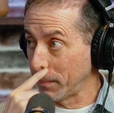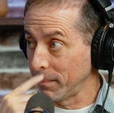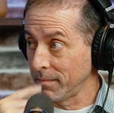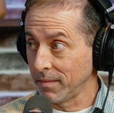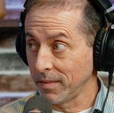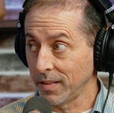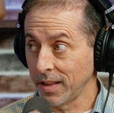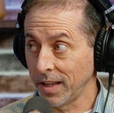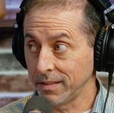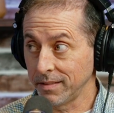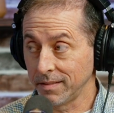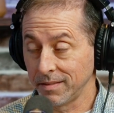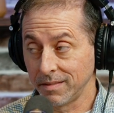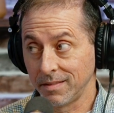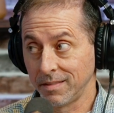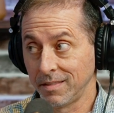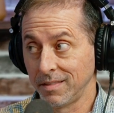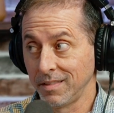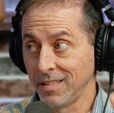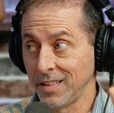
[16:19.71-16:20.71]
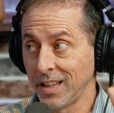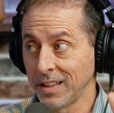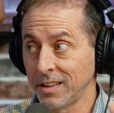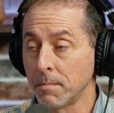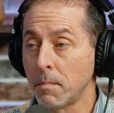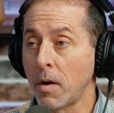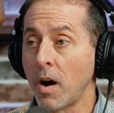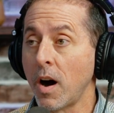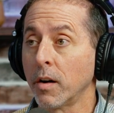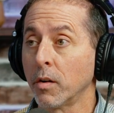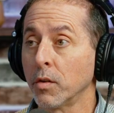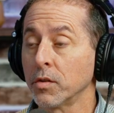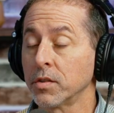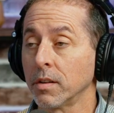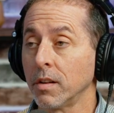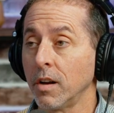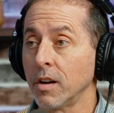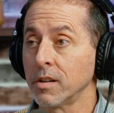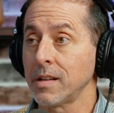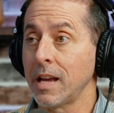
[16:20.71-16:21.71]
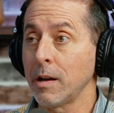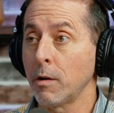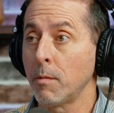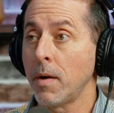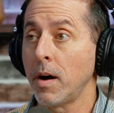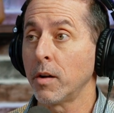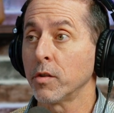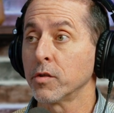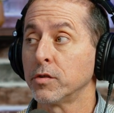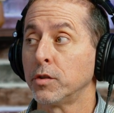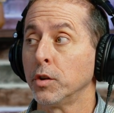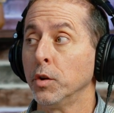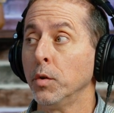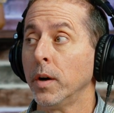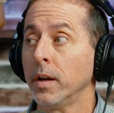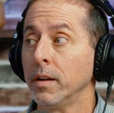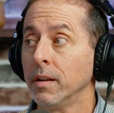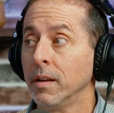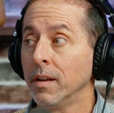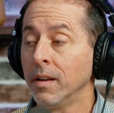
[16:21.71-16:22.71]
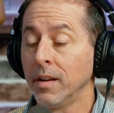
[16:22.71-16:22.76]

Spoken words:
Let the models, the large language models do it,